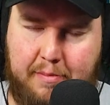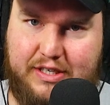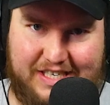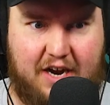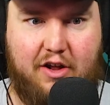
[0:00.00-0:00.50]

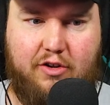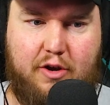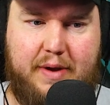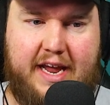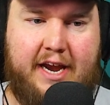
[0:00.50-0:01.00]
stuck a little
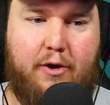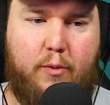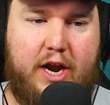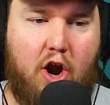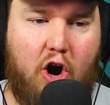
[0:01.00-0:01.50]
bit here.
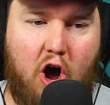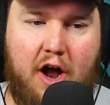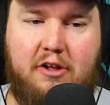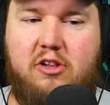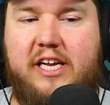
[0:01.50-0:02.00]
We are
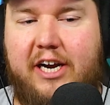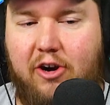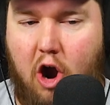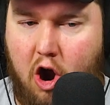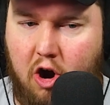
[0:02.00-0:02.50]
on clear
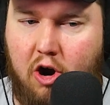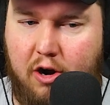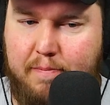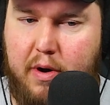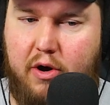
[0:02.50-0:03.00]

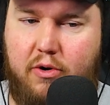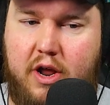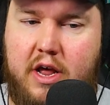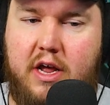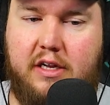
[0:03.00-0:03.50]
hard mode,
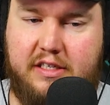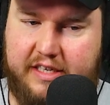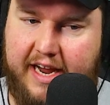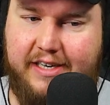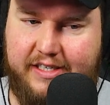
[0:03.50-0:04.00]

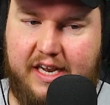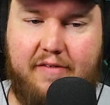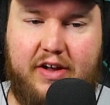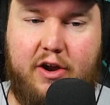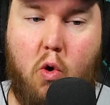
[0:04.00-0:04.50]
stage
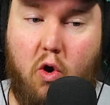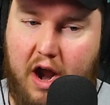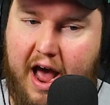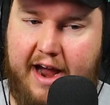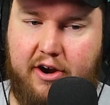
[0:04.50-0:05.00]
7 or
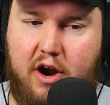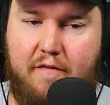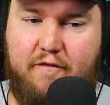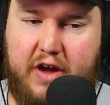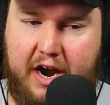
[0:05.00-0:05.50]
higher of
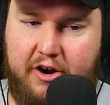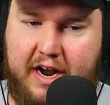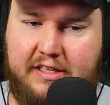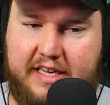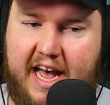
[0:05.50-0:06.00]
Fire
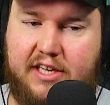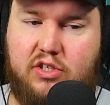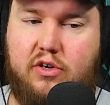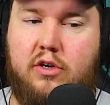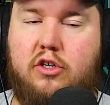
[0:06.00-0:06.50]
Knight's
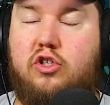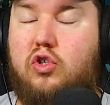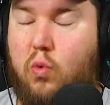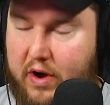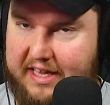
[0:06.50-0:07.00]
Castle
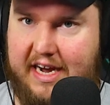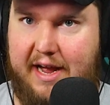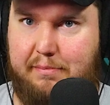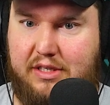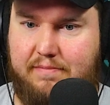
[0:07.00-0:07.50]
20
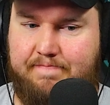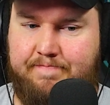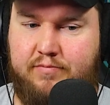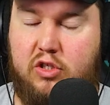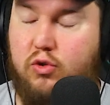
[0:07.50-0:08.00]
times.
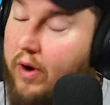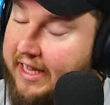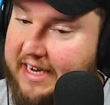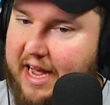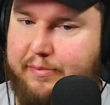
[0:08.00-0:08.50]
20
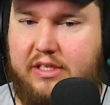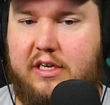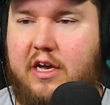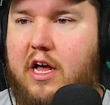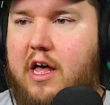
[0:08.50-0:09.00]
times.
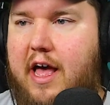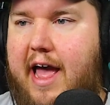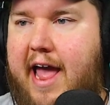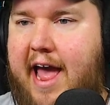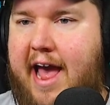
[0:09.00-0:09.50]

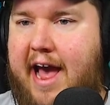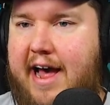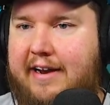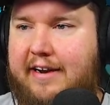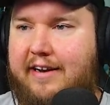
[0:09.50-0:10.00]

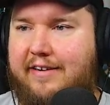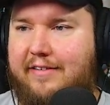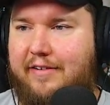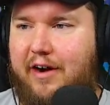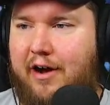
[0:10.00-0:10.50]
And
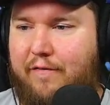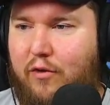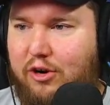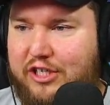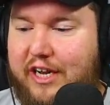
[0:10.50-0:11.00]

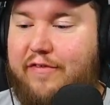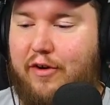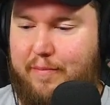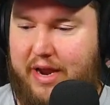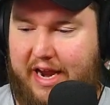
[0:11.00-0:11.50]
unfortunately for
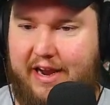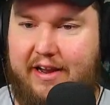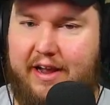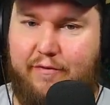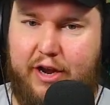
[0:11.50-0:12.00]
me,
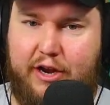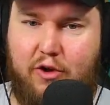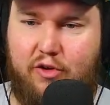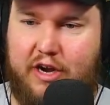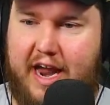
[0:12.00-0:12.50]
if we go
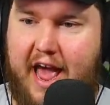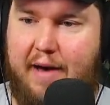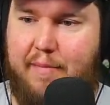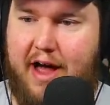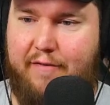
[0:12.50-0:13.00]
look at
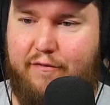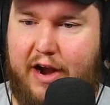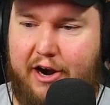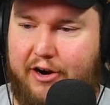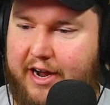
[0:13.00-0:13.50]
my
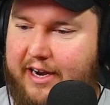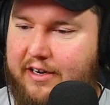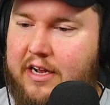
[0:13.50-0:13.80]
Fire Knight,